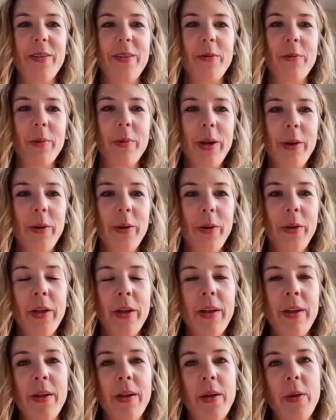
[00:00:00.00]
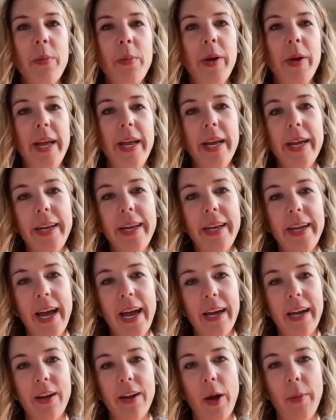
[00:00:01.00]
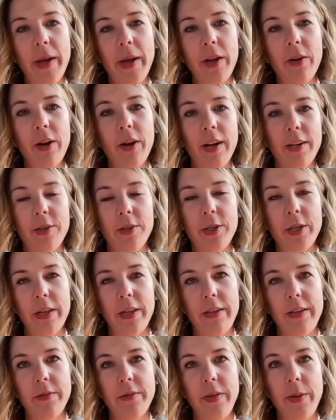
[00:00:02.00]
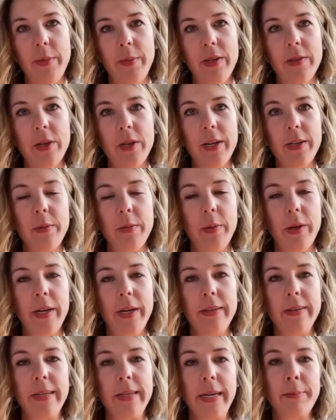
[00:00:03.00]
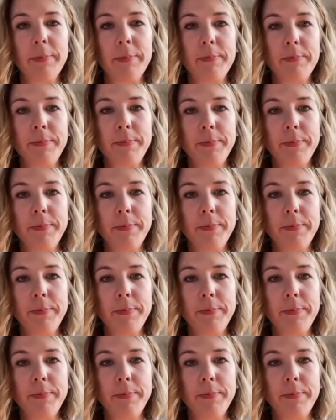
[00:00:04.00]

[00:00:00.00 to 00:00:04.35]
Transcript: the real but hidden economic crunch that these families are experiencing.